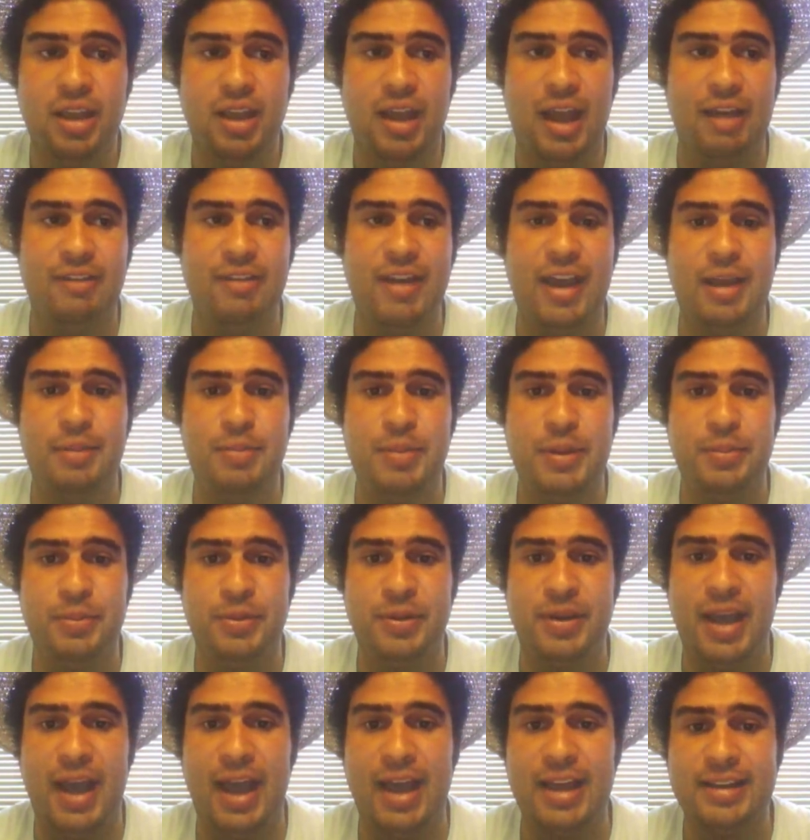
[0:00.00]
I've had
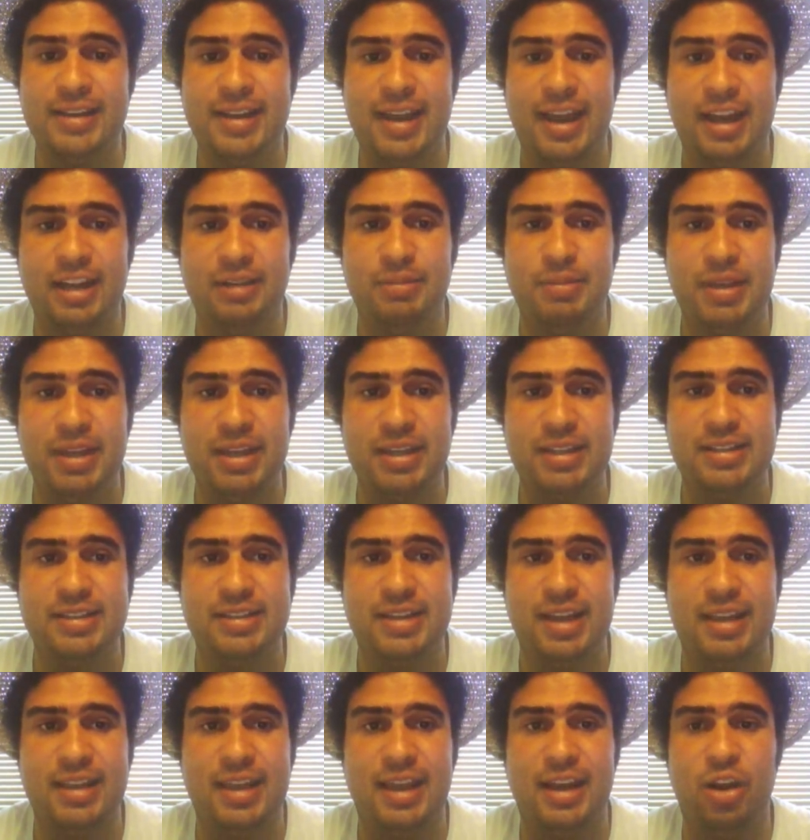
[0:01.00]
people contact me and
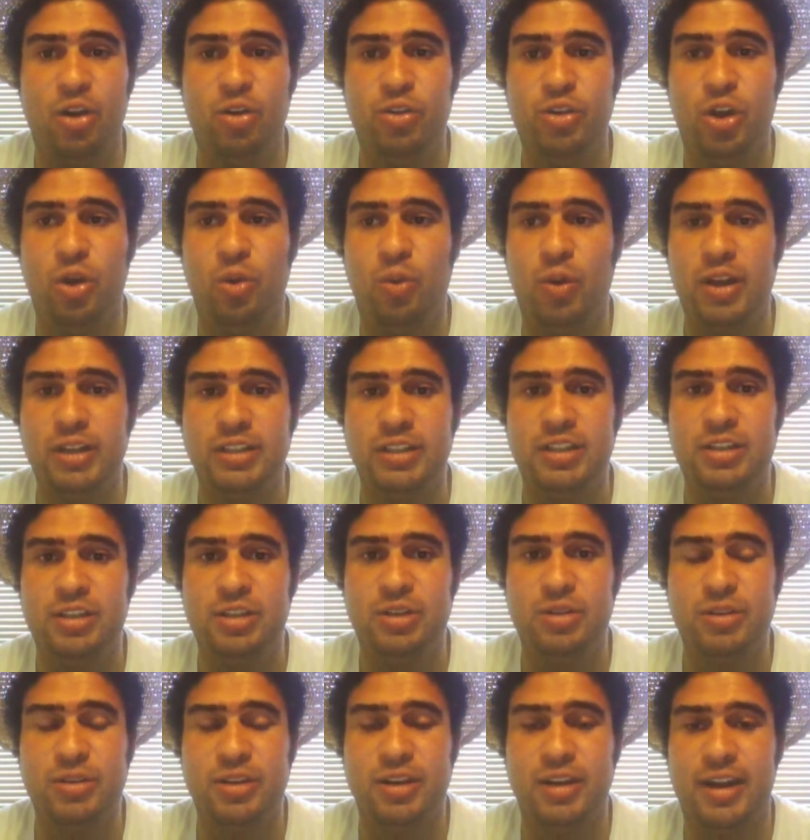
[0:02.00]
say they don't know what to
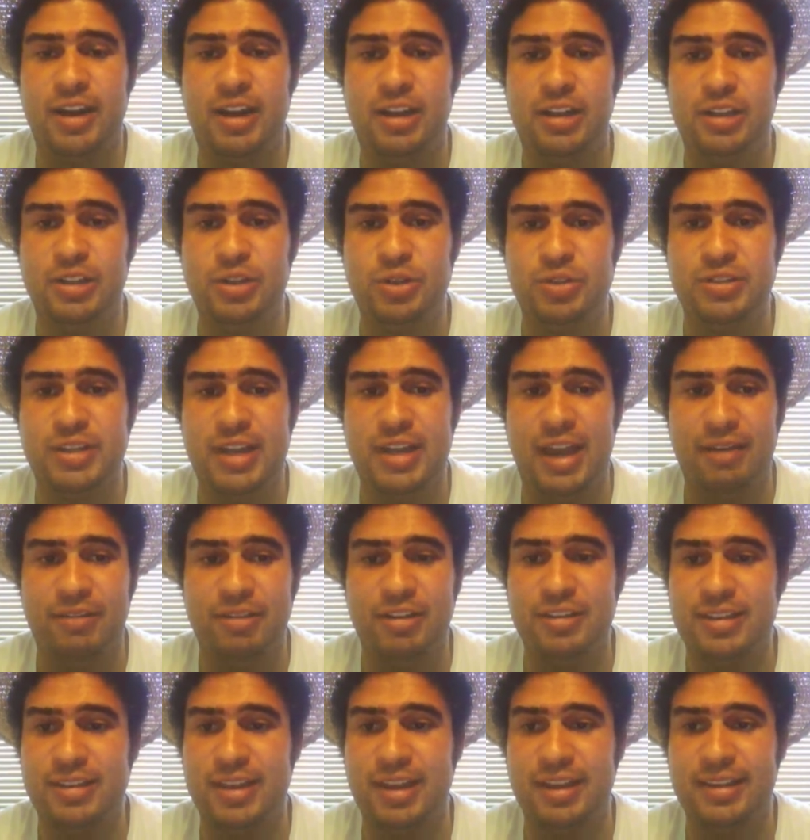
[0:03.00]
do. They're going to lose
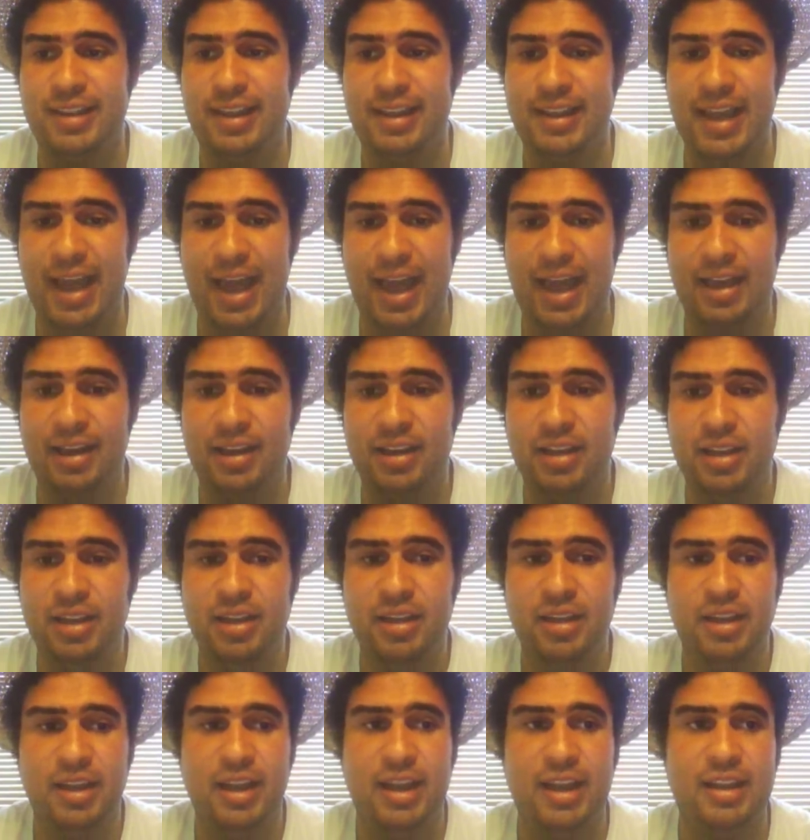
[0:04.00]
everything they got,
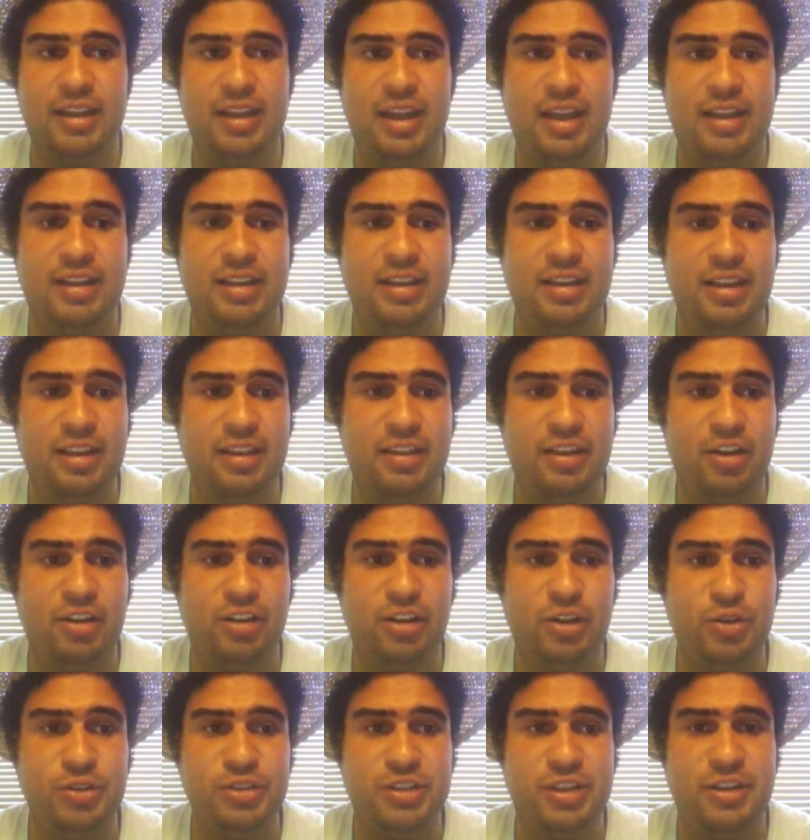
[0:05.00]
and they're
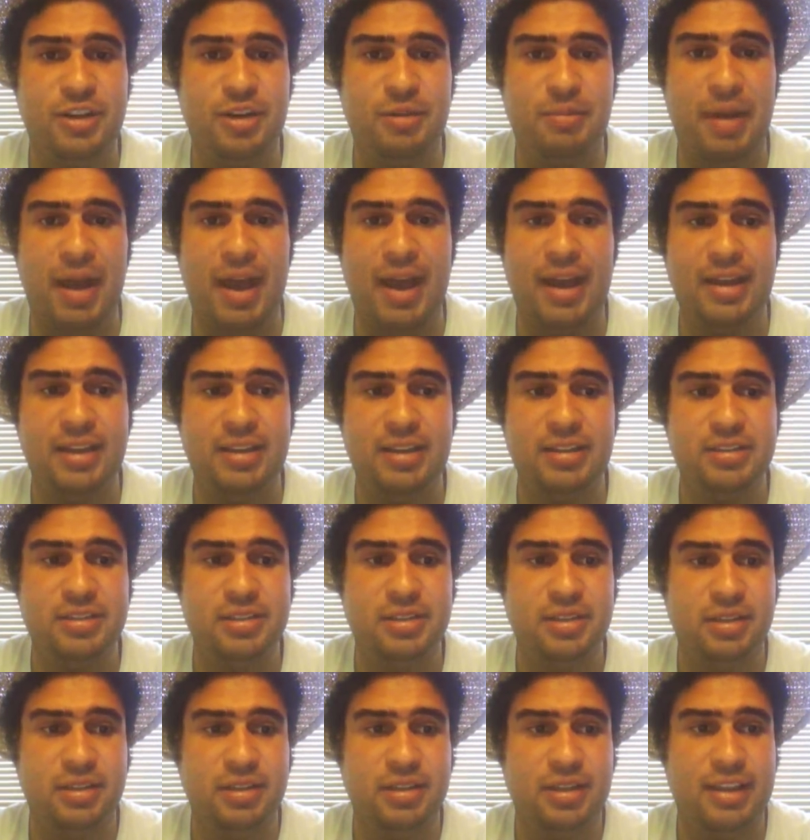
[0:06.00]
losing their
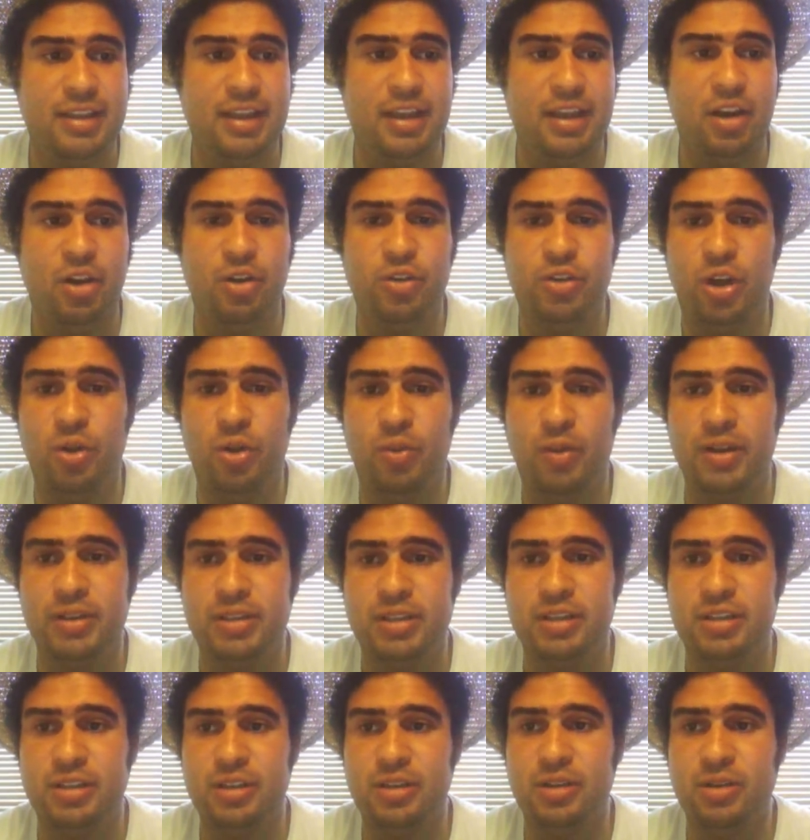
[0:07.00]
minds, and they don't know what
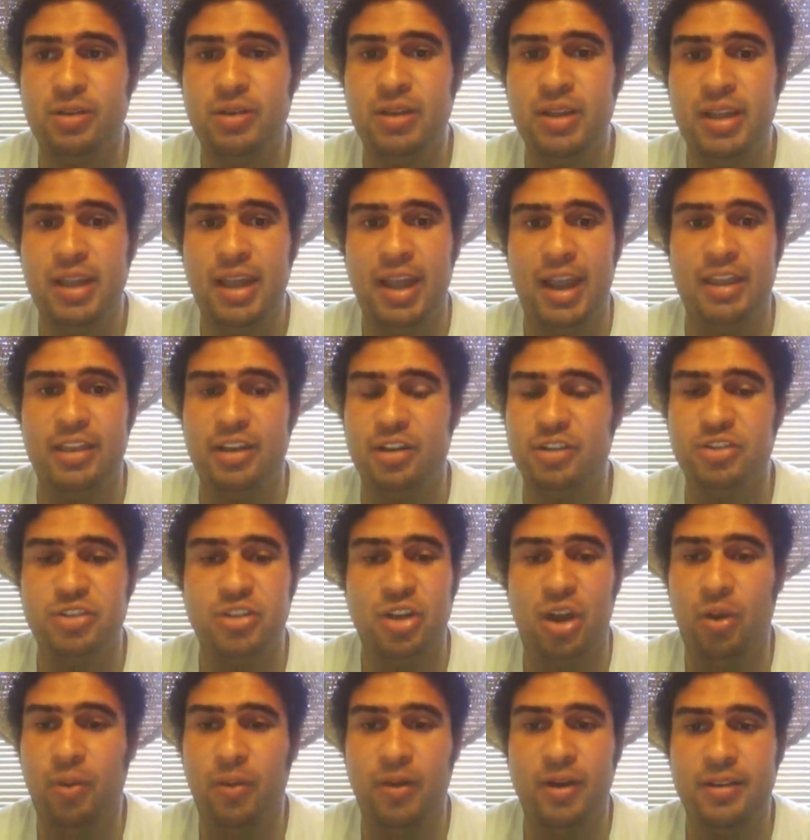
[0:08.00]
to do, and there's
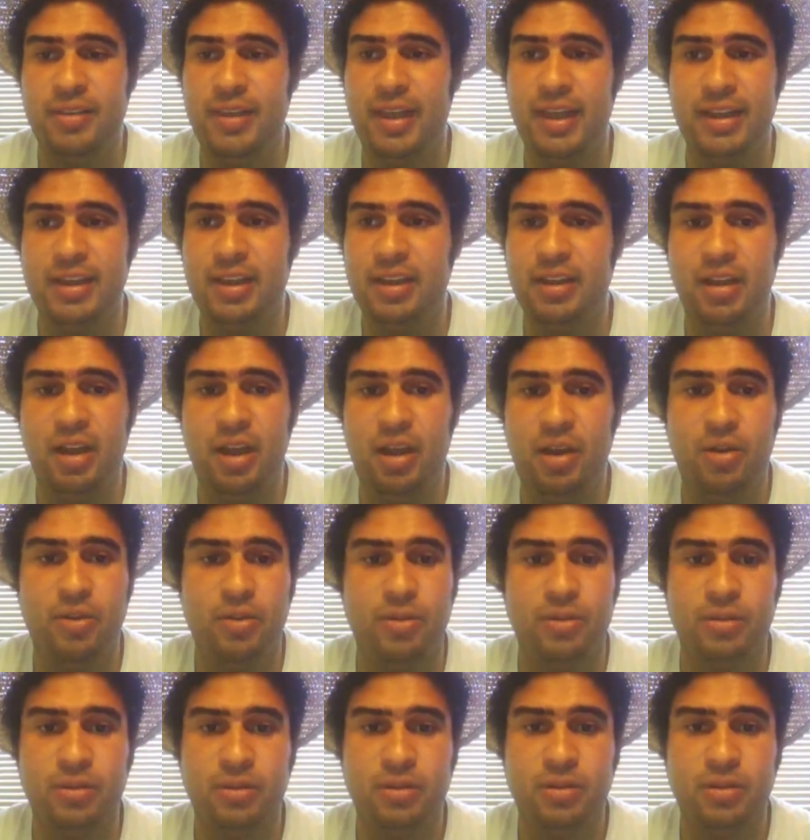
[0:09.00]
nowhere they can go.